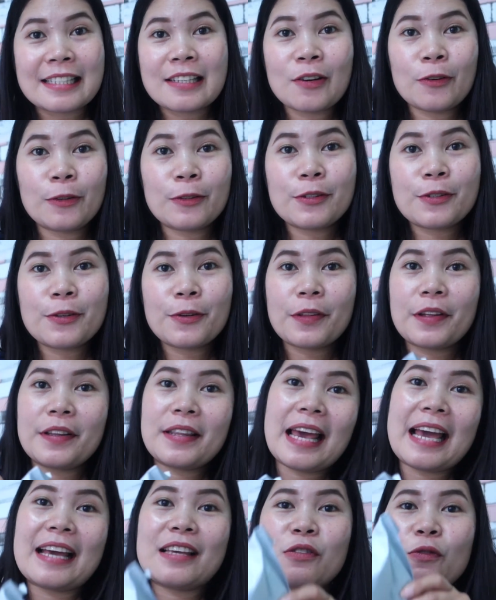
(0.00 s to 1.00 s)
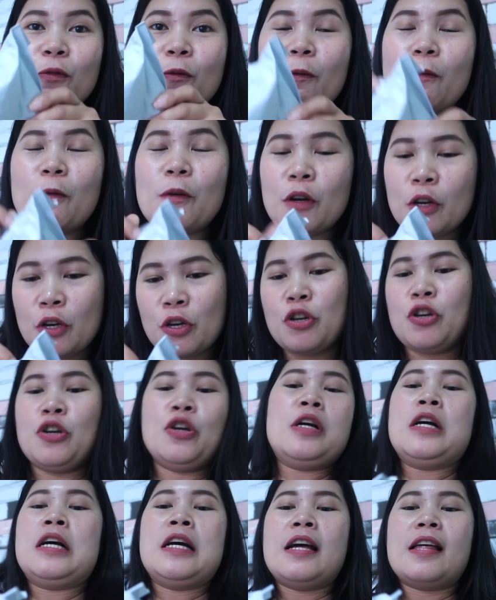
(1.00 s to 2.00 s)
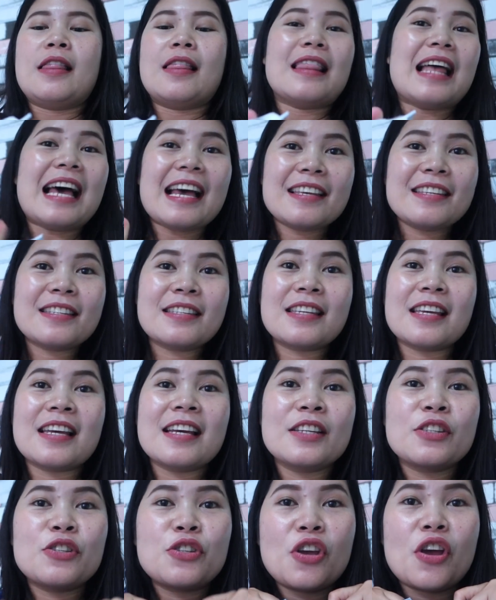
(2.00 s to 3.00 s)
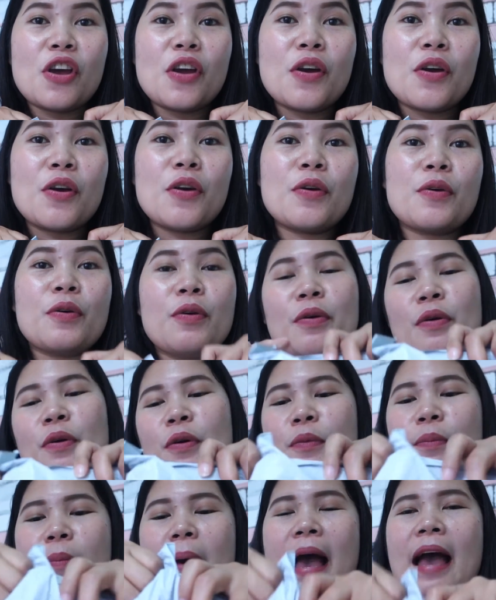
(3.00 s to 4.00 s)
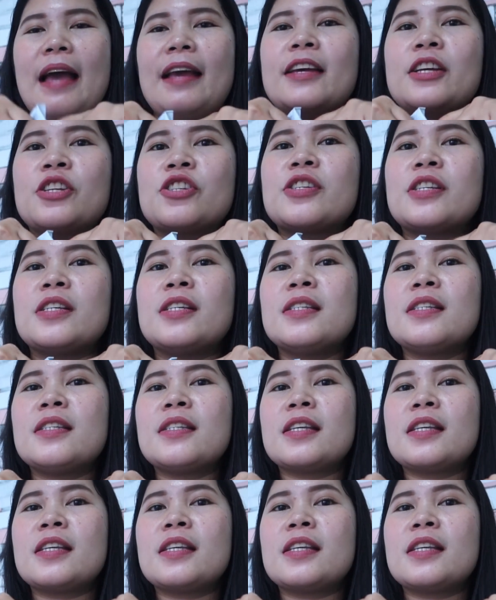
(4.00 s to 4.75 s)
go to the next one. Last two packages.